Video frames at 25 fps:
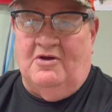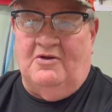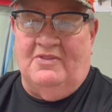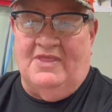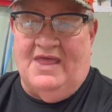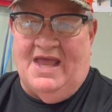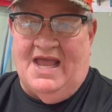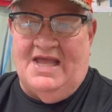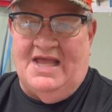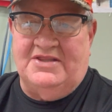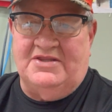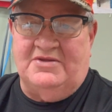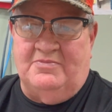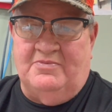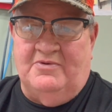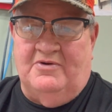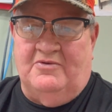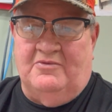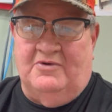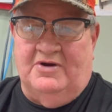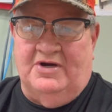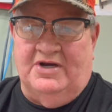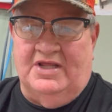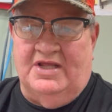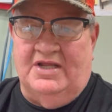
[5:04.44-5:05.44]
that to put
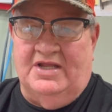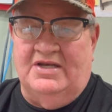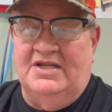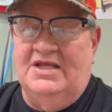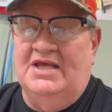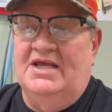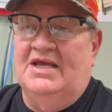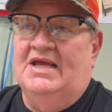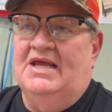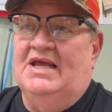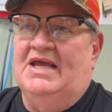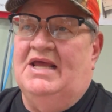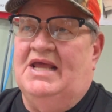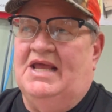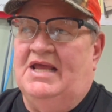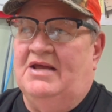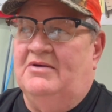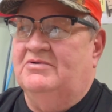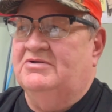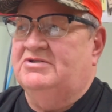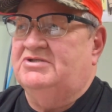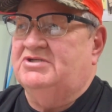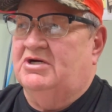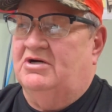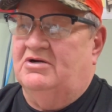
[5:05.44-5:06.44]
one in, he
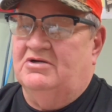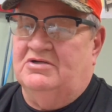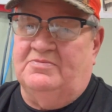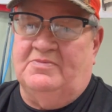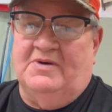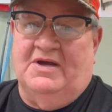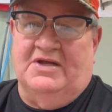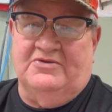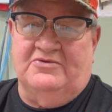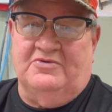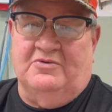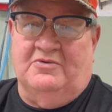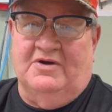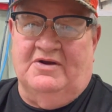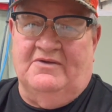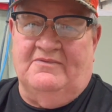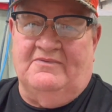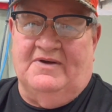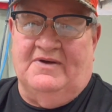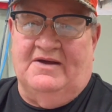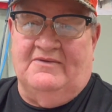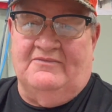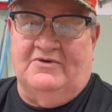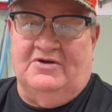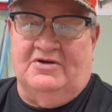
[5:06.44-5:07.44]
would charge about
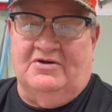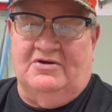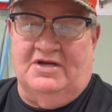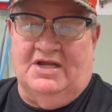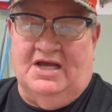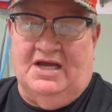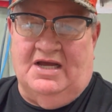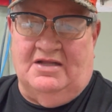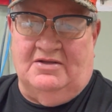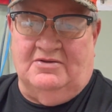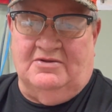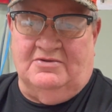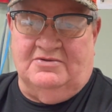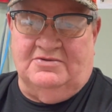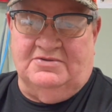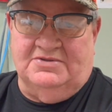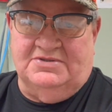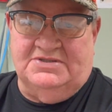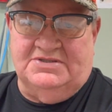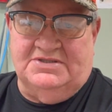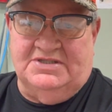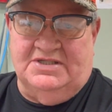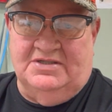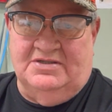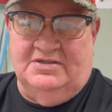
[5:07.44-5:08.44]

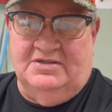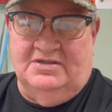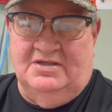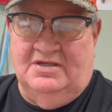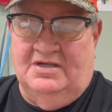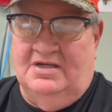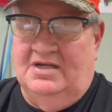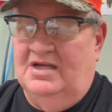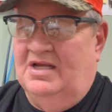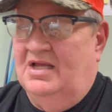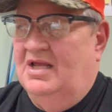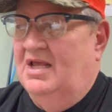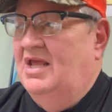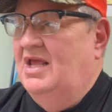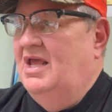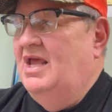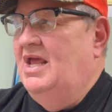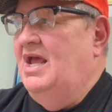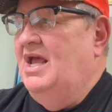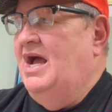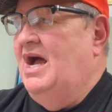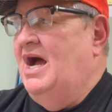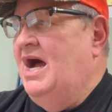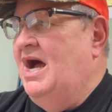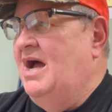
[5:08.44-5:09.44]
$2,500.
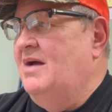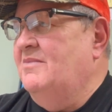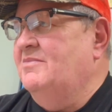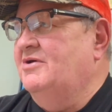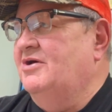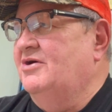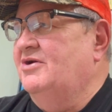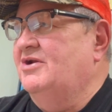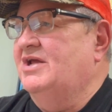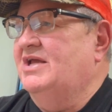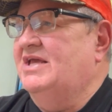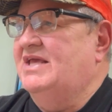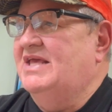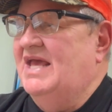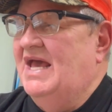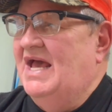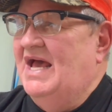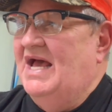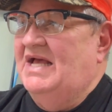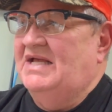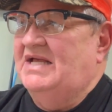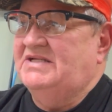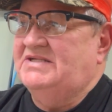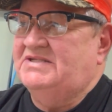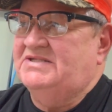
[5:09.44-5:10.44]
I'm going to
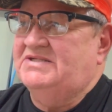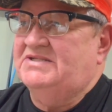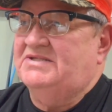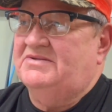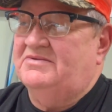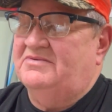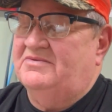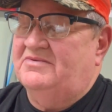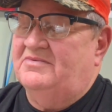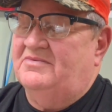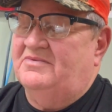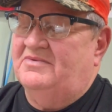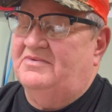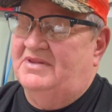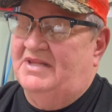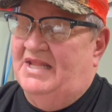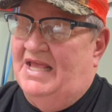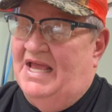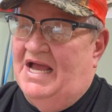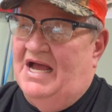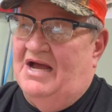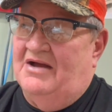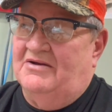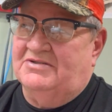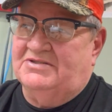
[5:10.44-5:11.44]
guess
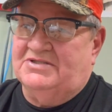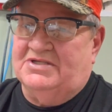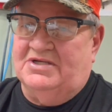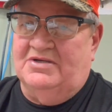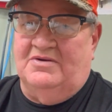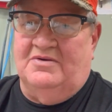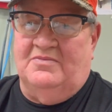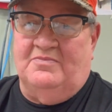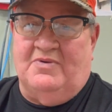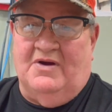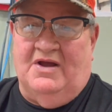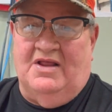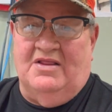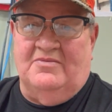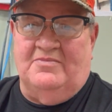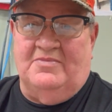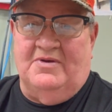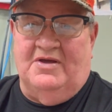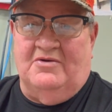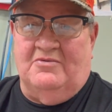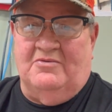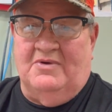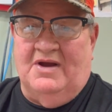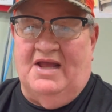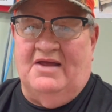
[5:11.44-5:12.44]
now it's going to probably be
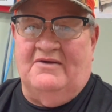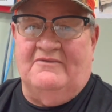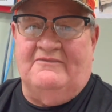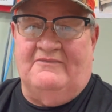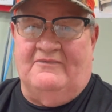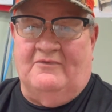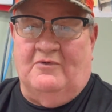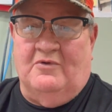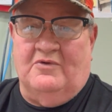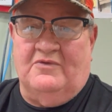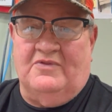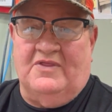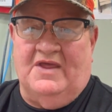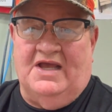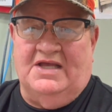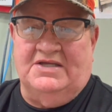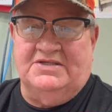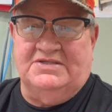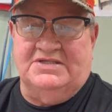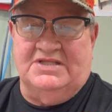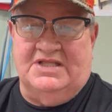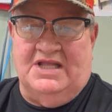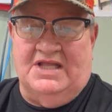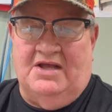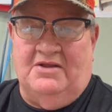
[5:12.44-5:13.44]
around
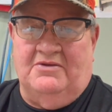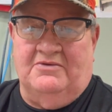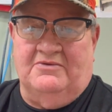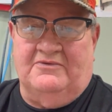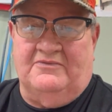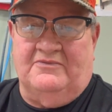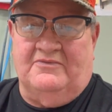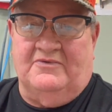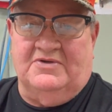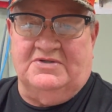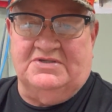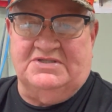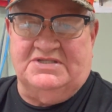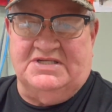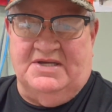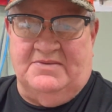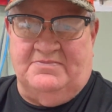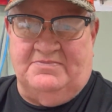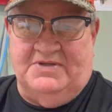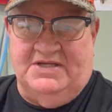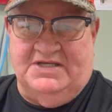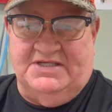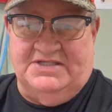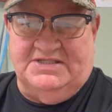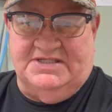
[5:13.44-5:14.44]
$4,000 for a
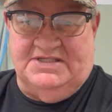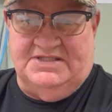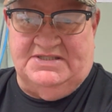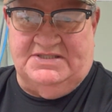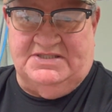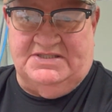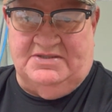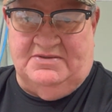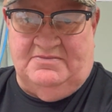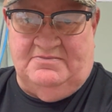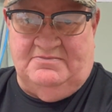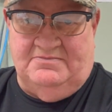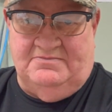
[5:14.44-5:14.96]
septic system.